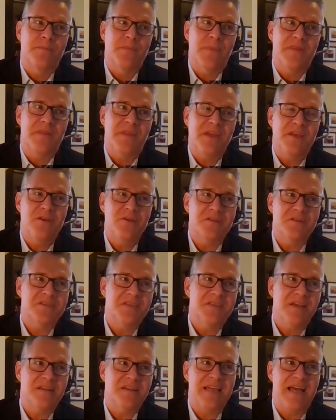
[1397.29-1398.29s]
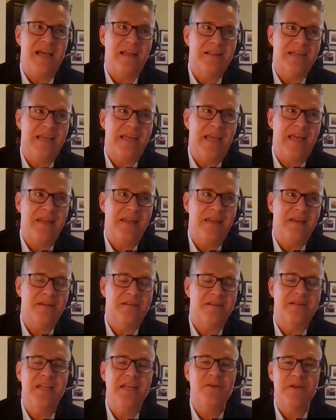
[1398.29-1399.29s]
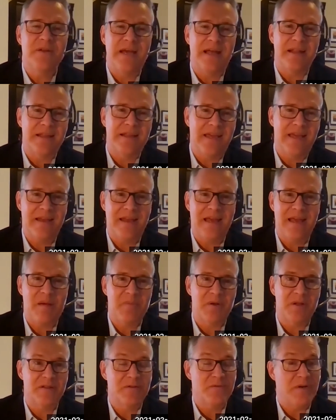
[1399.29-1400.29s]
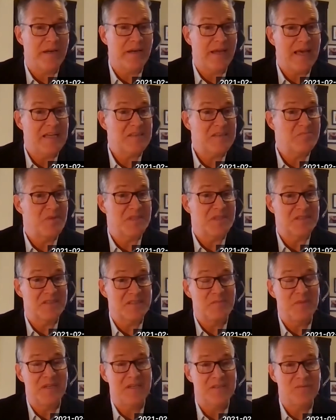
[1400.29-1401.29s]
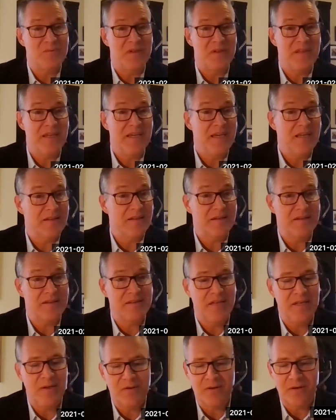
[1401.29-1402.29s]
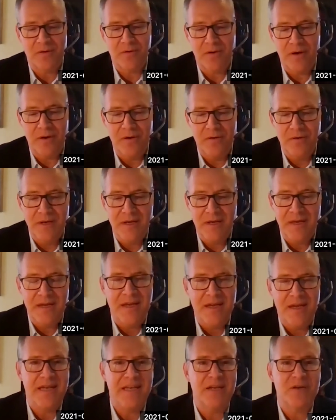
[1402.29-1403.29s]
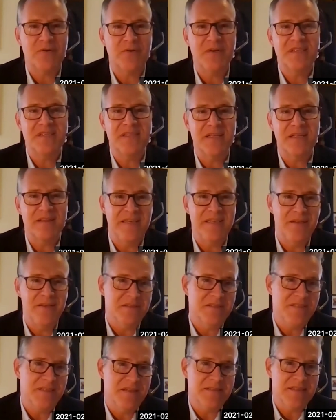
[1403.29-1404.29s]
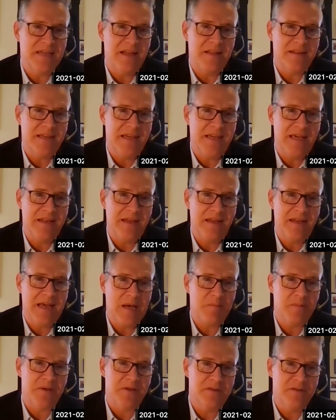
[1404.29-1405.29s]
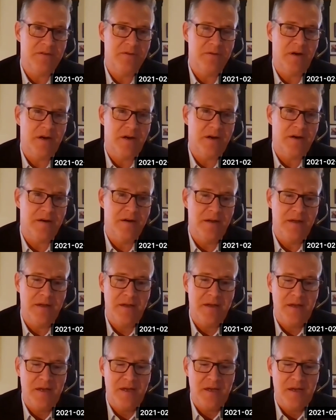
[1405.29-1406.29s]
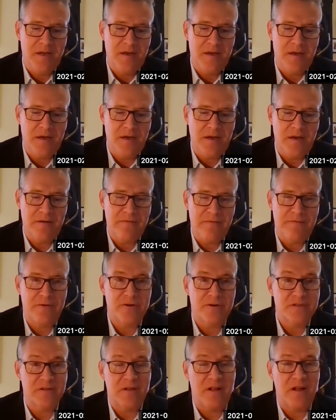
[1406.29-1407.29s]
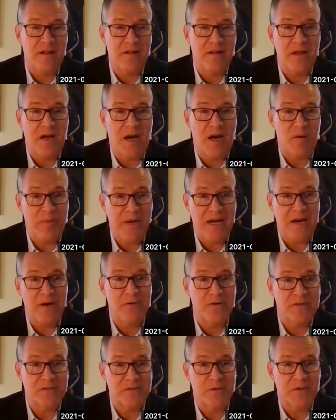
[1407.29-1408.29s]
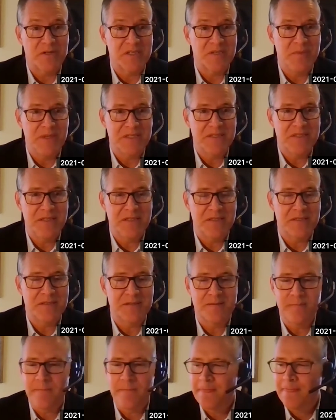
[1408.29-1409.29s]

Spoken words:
I think you'll see us continuing to allocate capital to our gas business because we think it'll continue to grow. And increasingly, you'll see us allocating capital to our, first of all, our power and storage business.